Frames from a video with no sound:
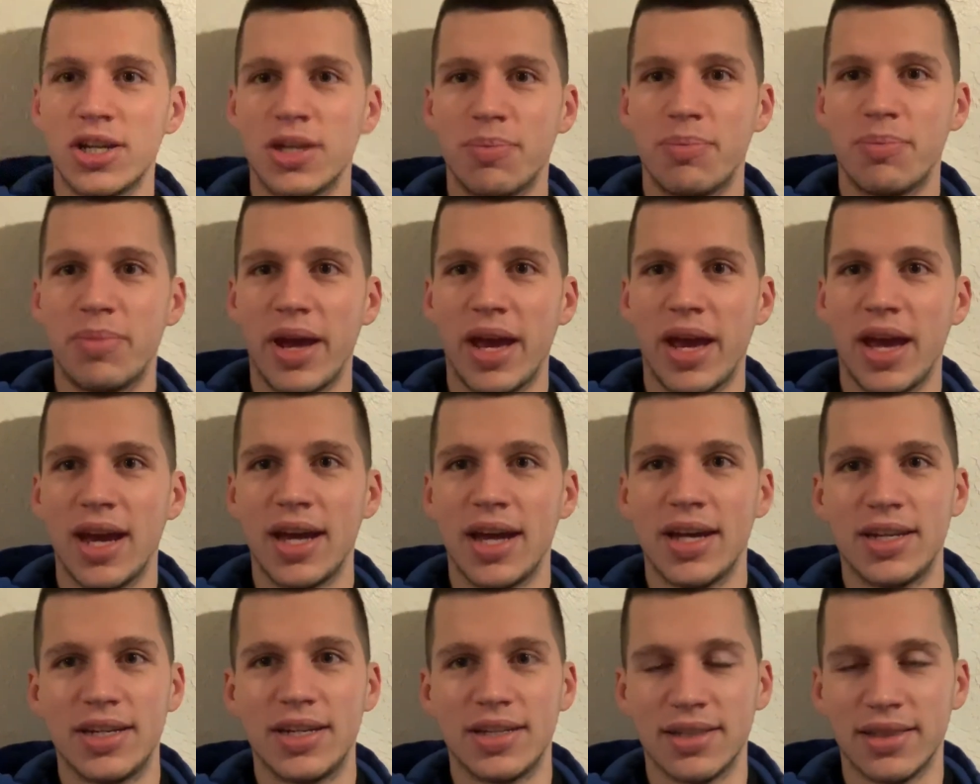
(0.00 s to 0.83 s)
on a
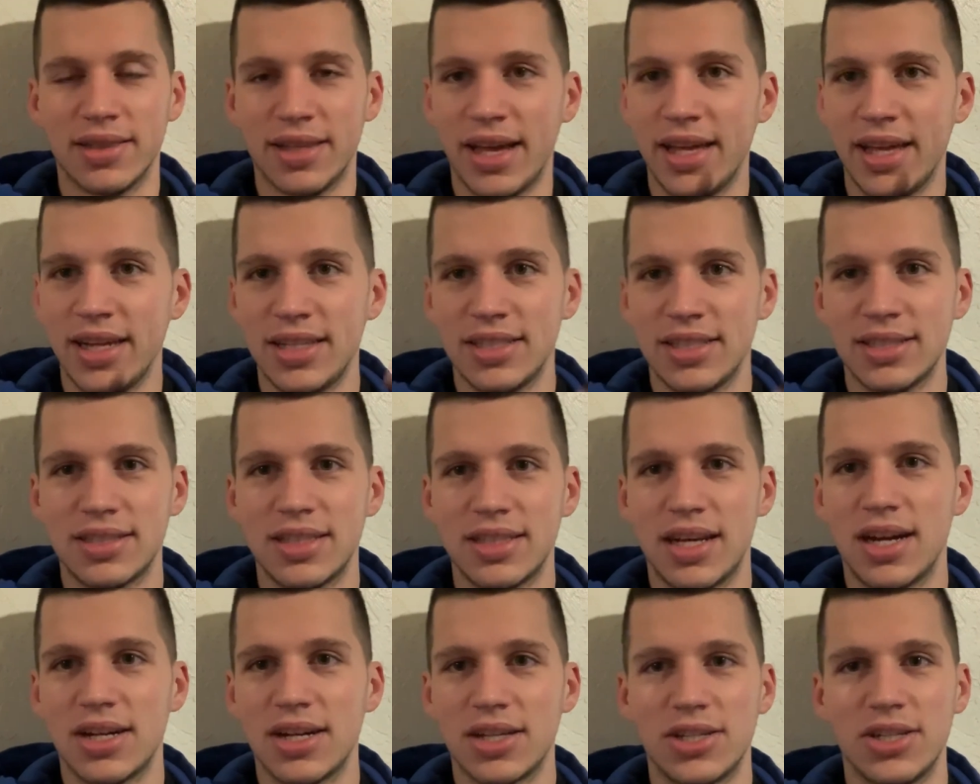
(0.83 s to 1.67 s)
bed. The lighting's
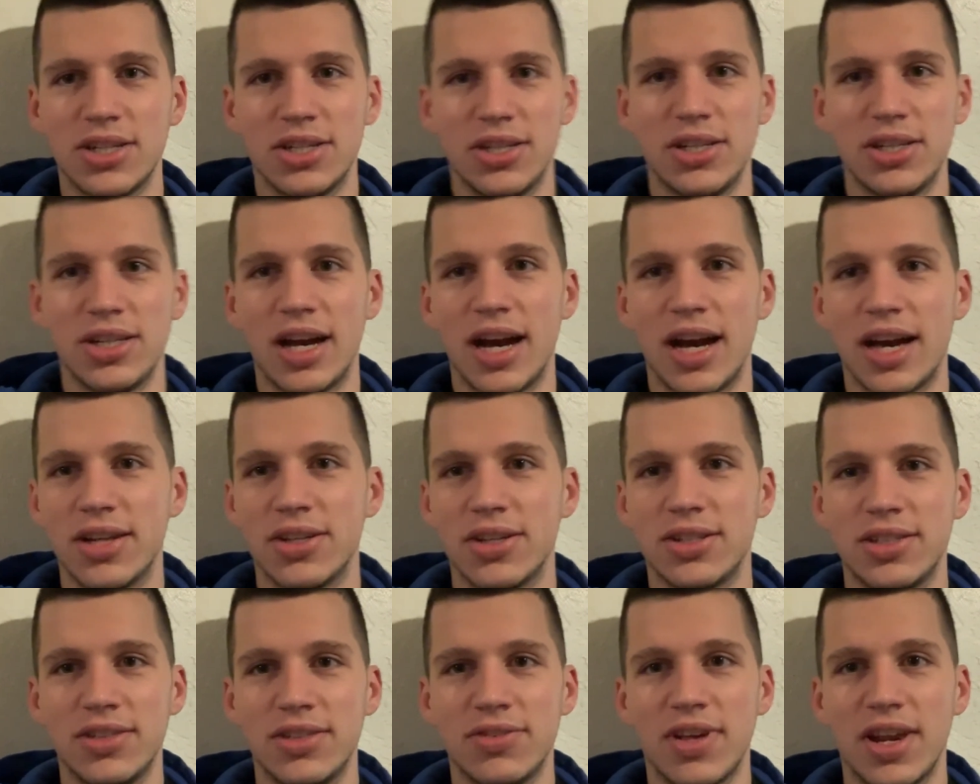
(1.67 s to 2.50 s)
not good. I
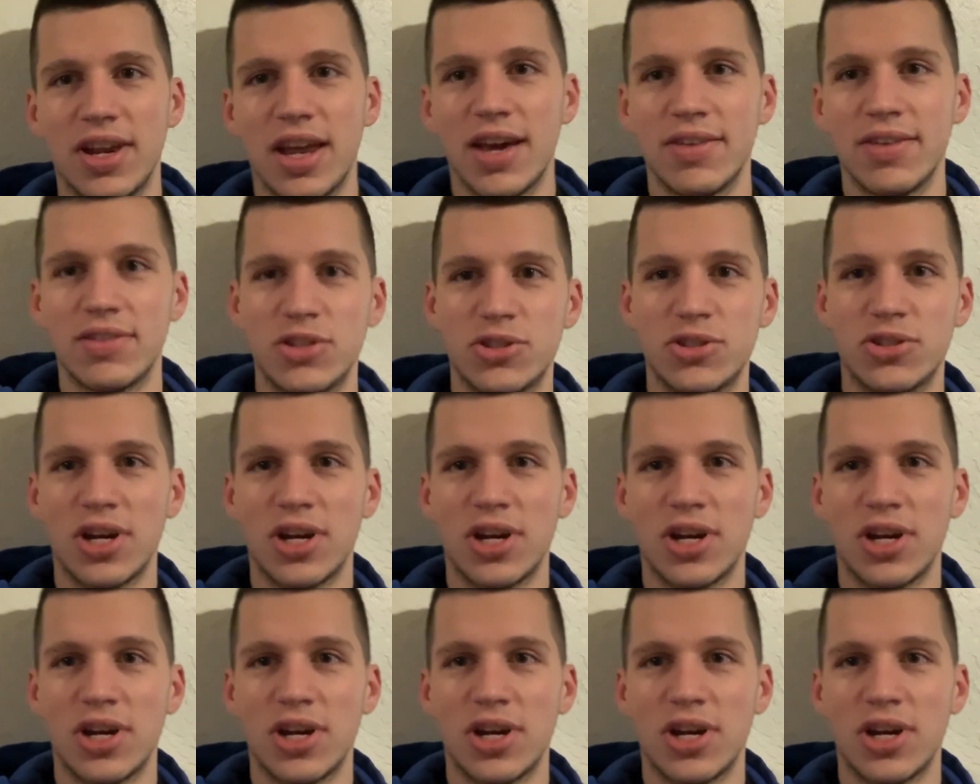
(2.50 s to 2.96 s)
don't even have the